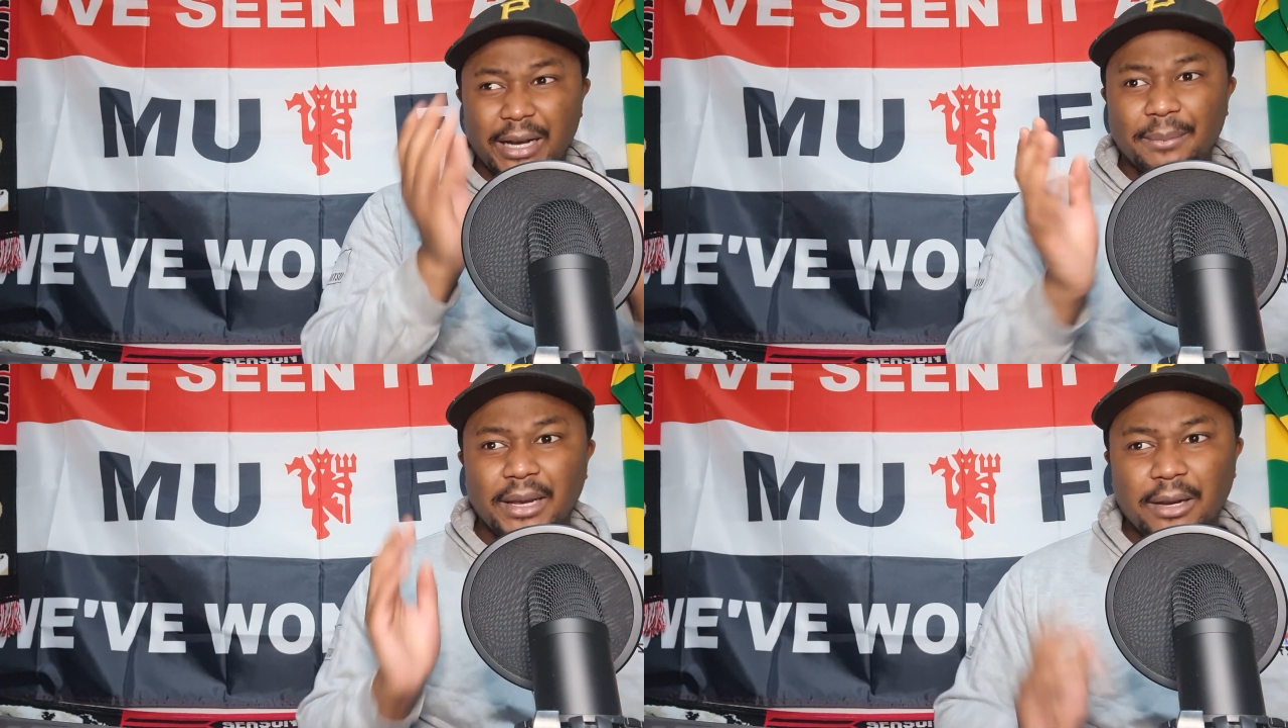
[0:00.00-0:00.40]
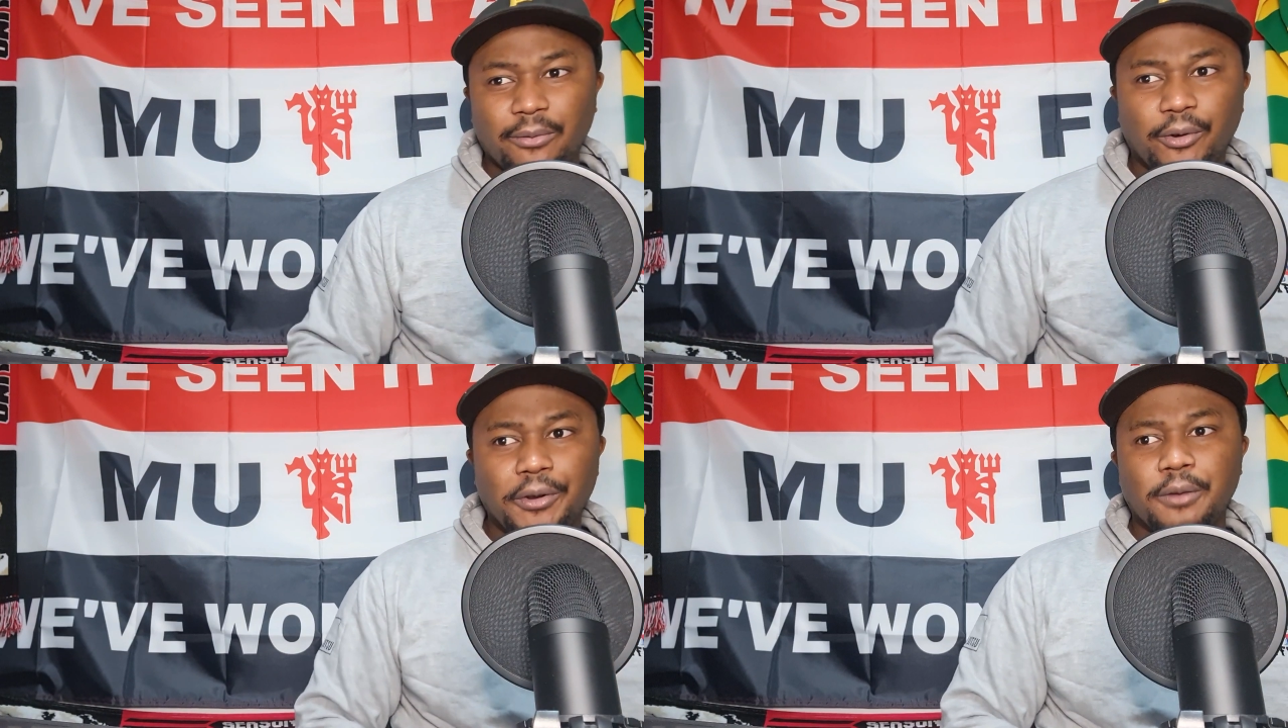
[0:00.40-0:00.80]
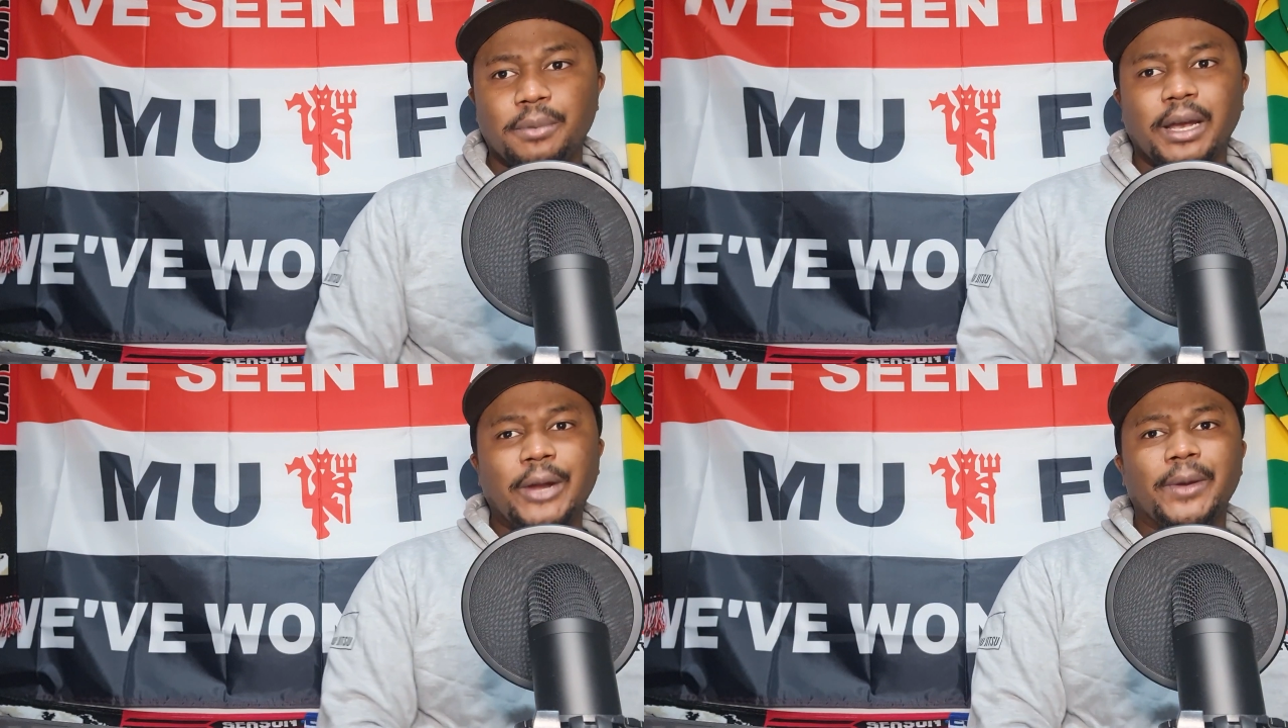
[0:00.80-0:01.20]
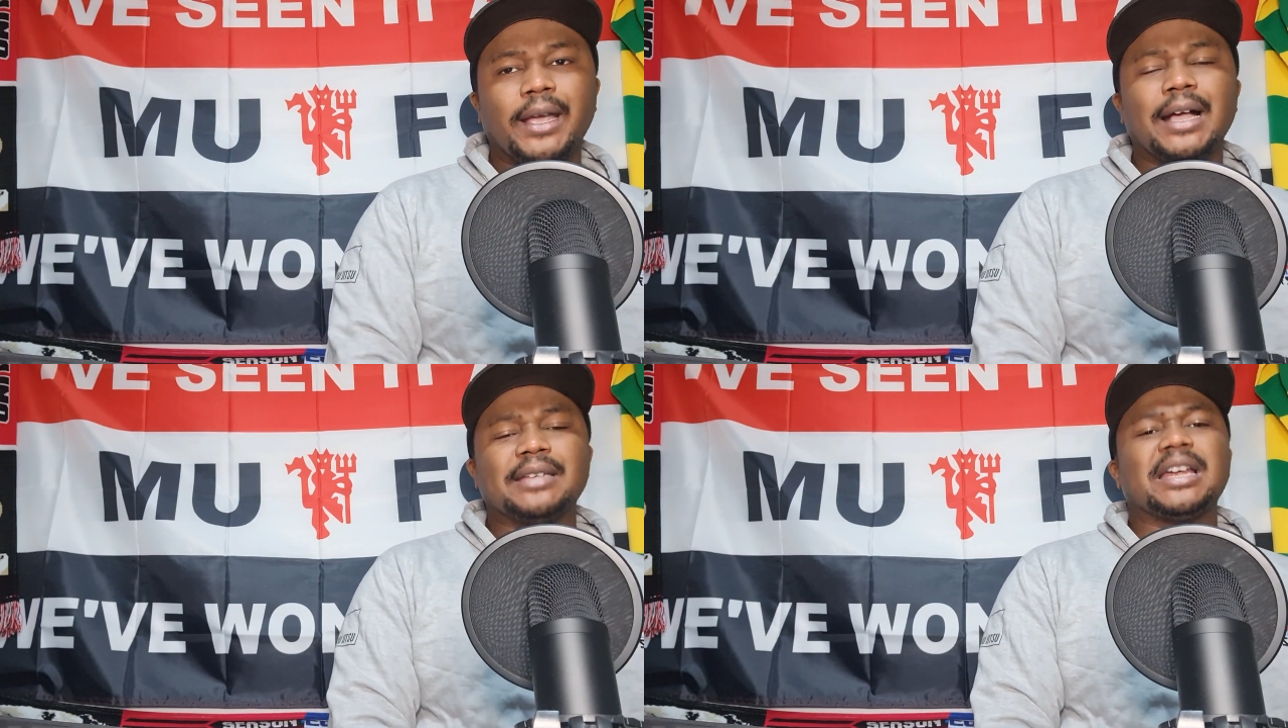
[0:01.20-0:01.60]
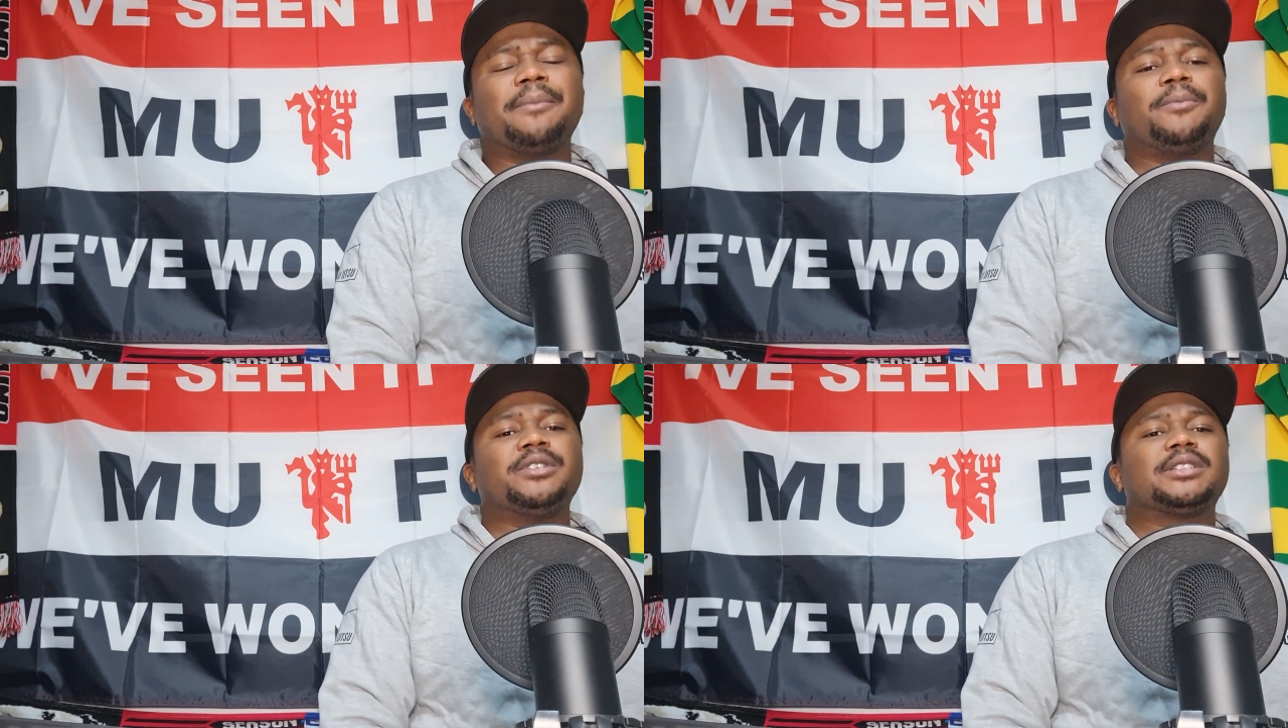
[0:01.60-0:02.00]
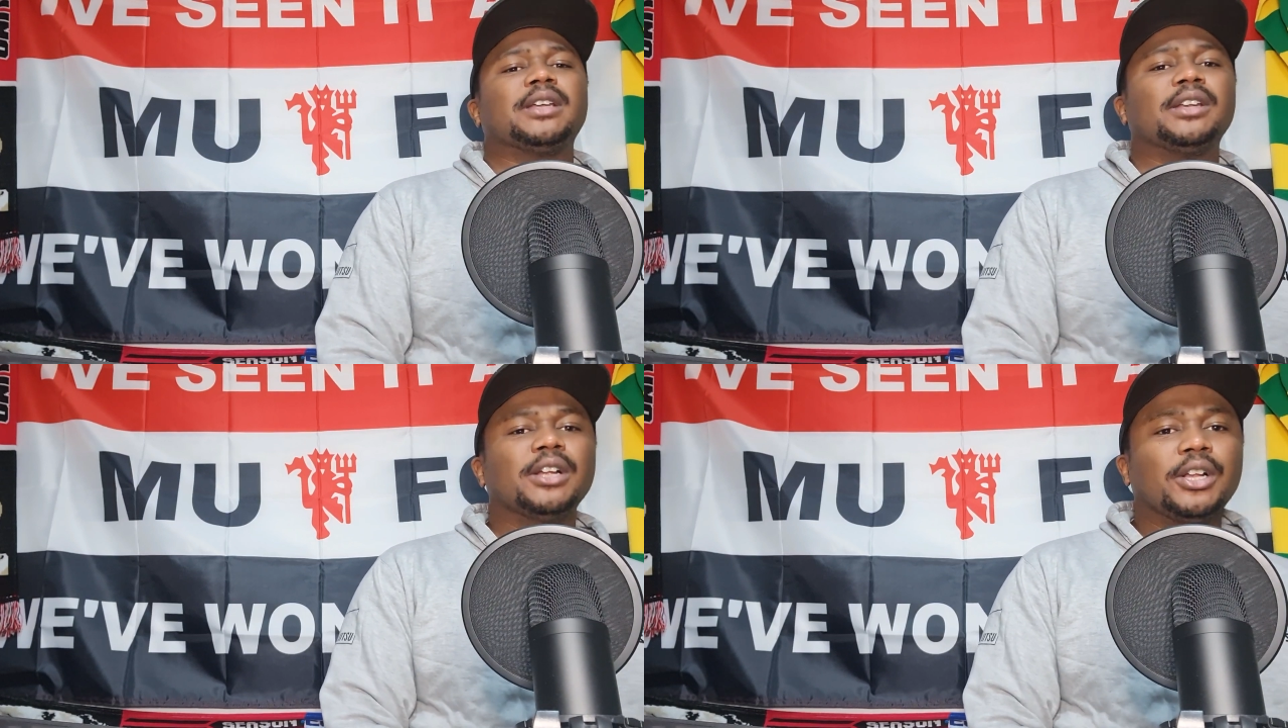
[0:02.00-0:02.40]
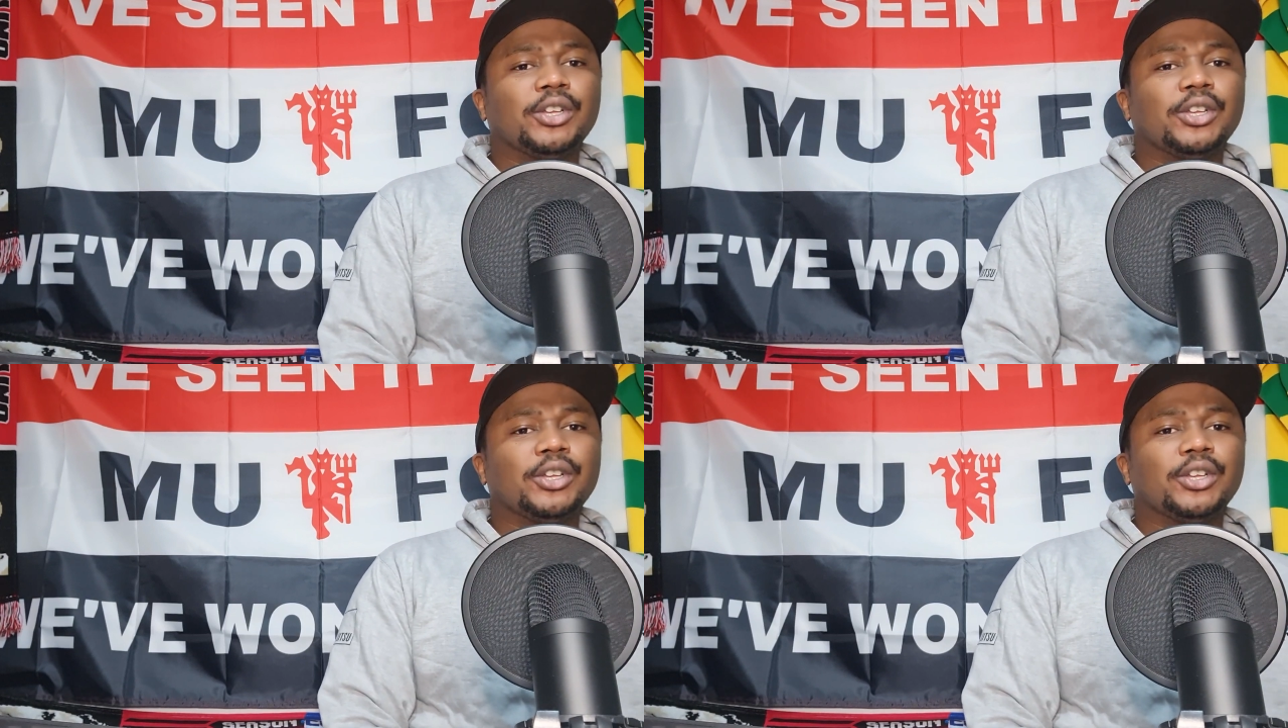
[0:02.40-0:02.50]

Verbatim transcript: and I'll make it for you. But anyway, guys, I've been Christian